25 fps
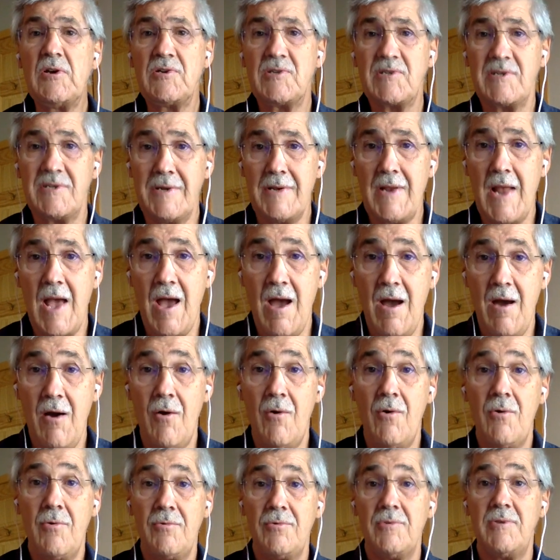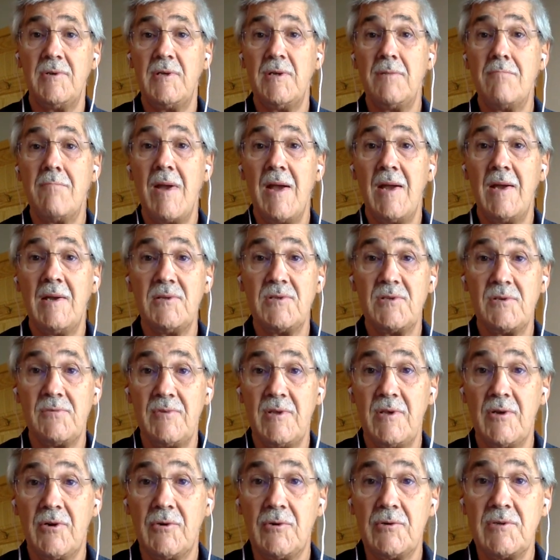now, the demands of the
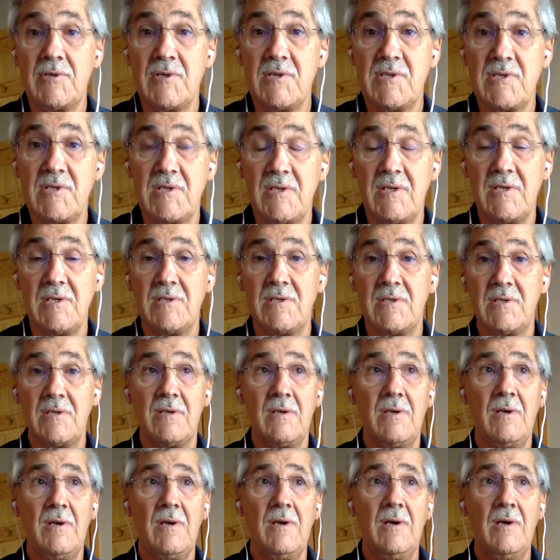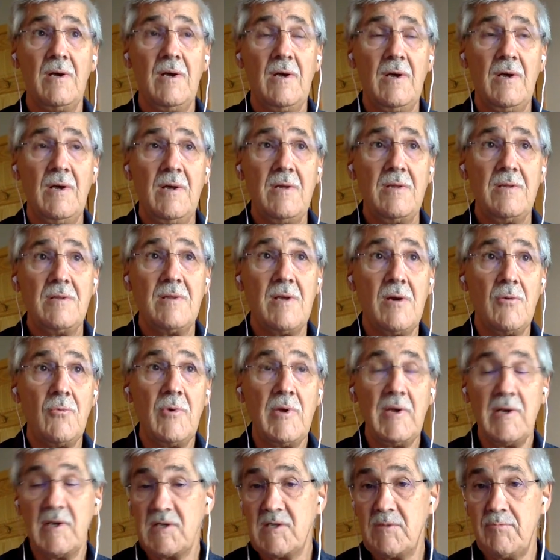urgencies that we
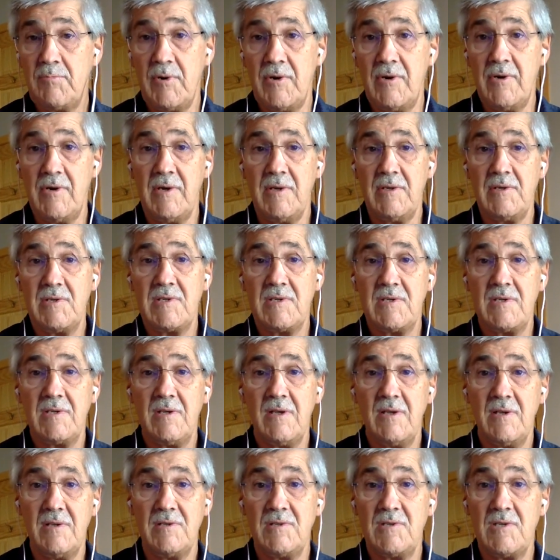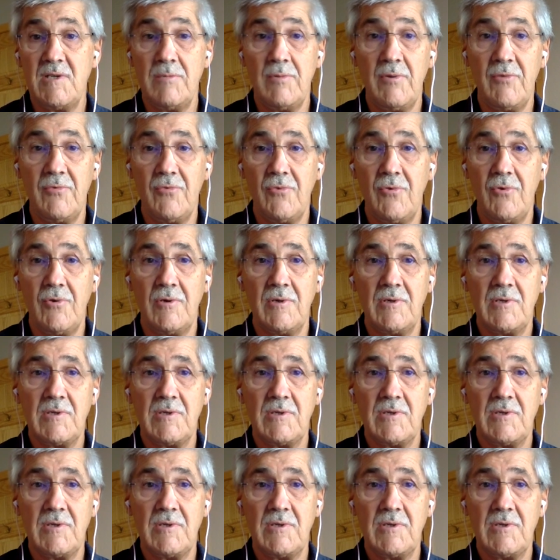experience and see before us,